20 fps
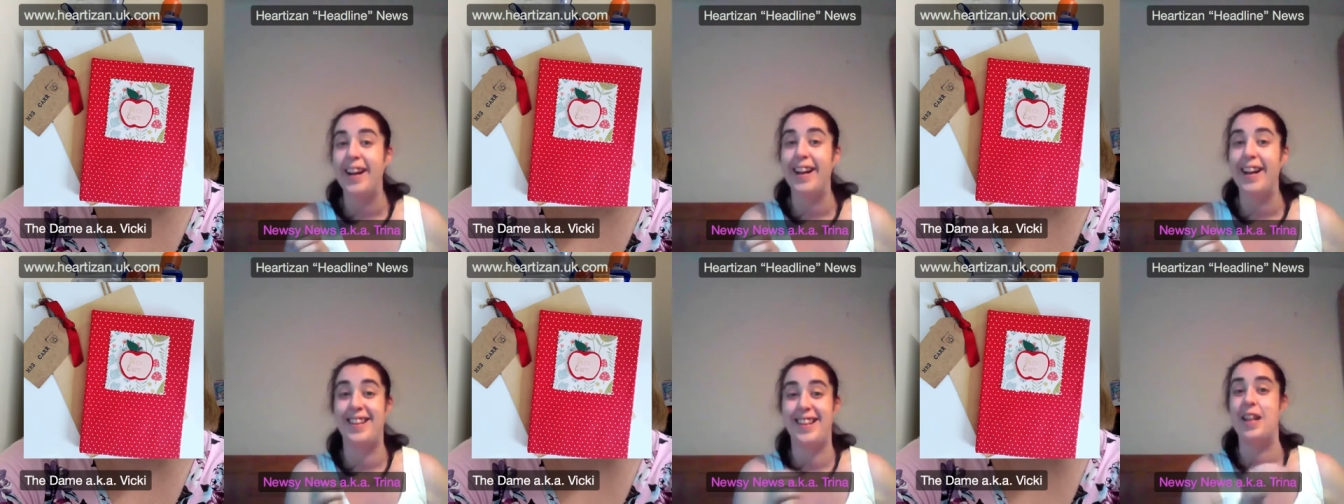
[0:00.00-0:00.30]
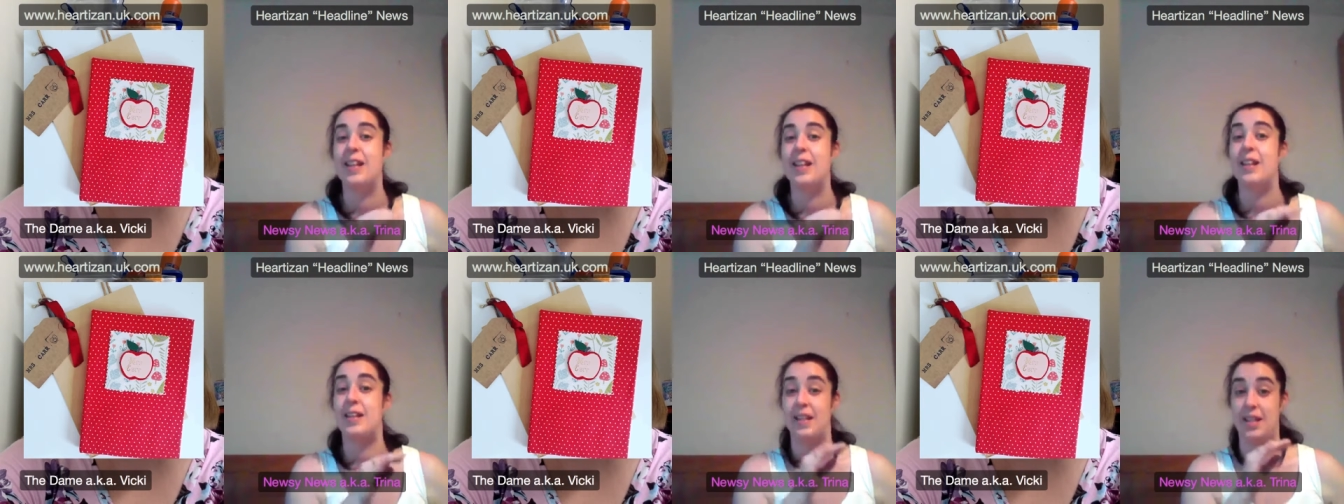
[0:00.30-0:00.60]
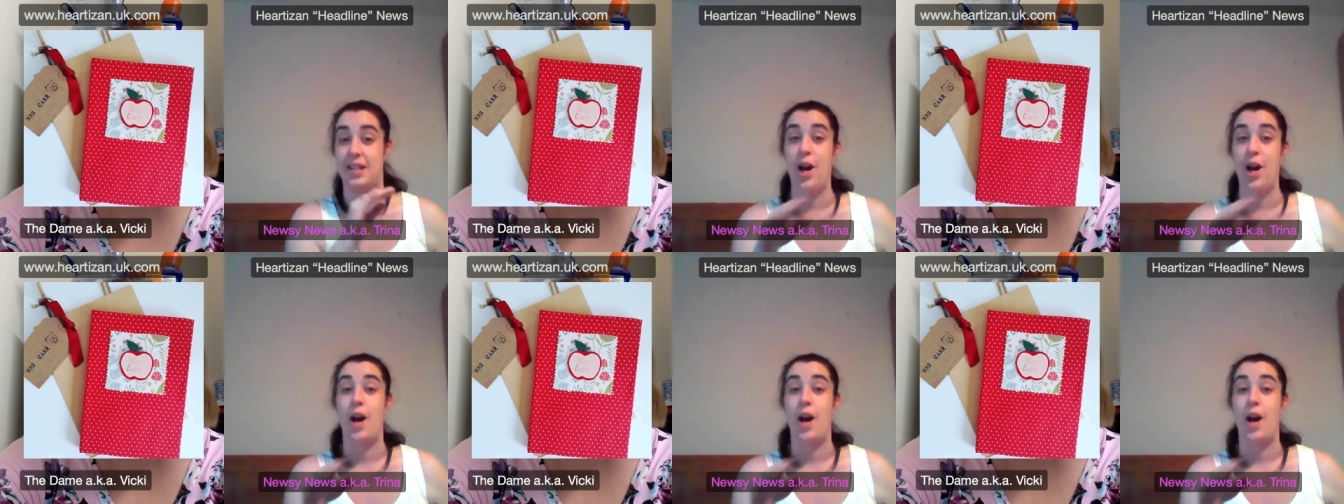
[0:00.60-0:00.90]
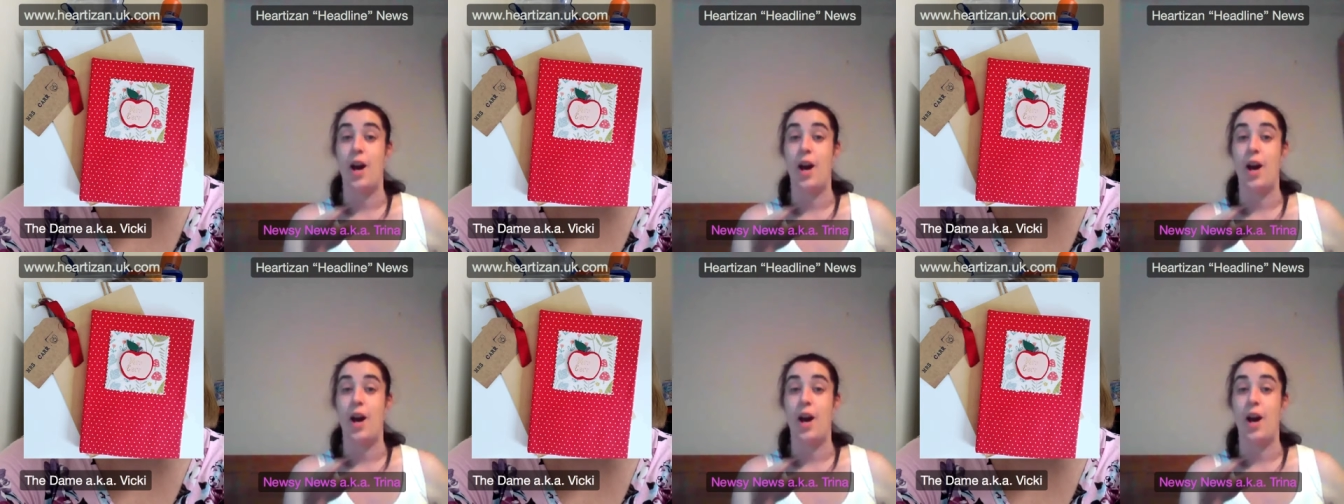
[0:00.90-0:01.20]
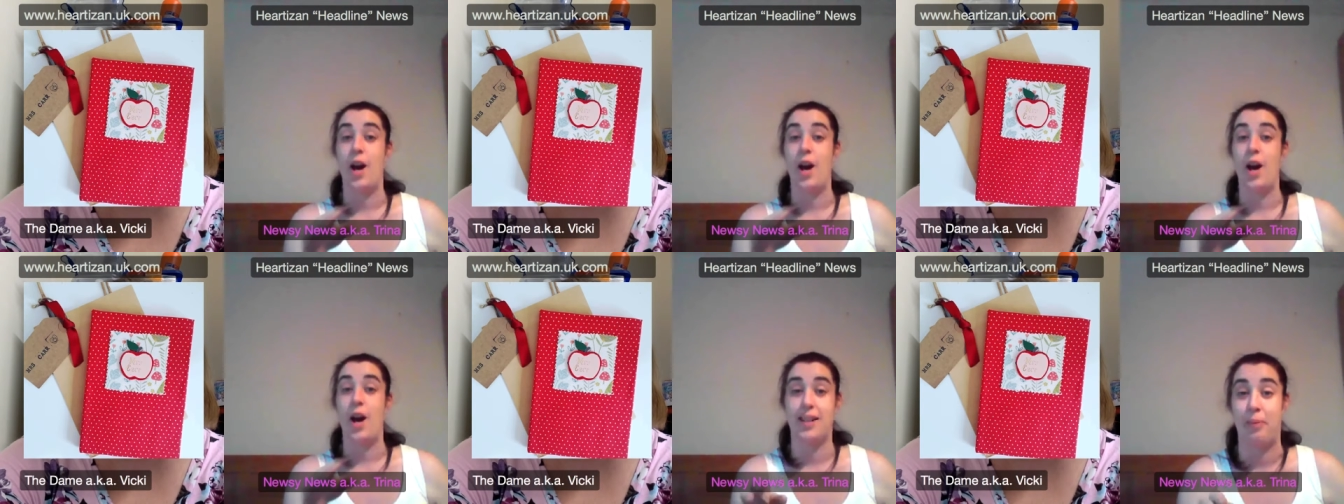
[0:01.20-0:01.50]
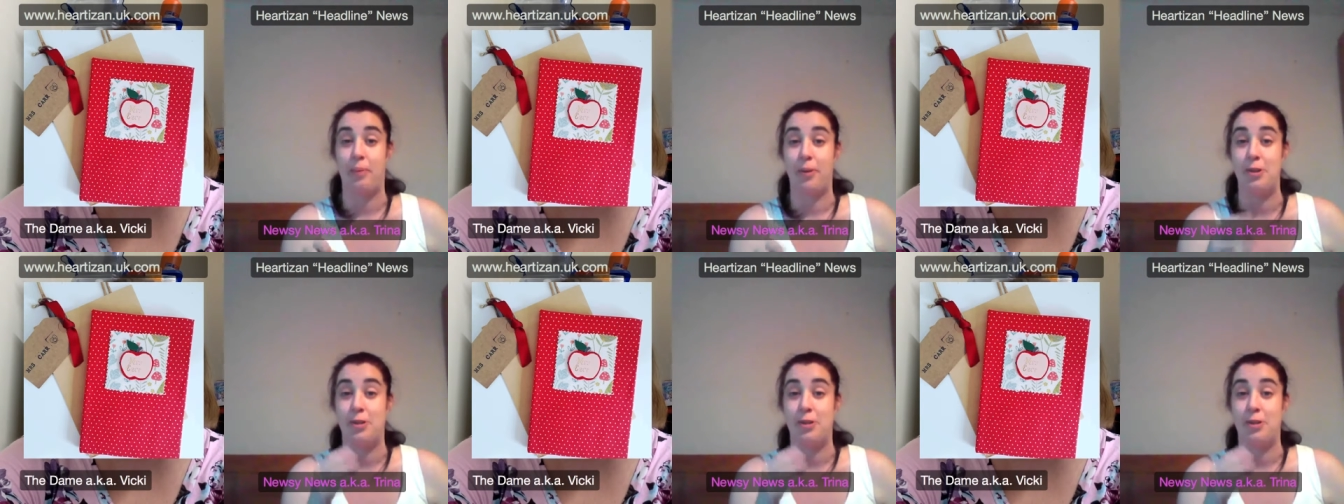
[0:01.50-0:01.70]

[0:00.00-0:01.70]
you know that's going to happen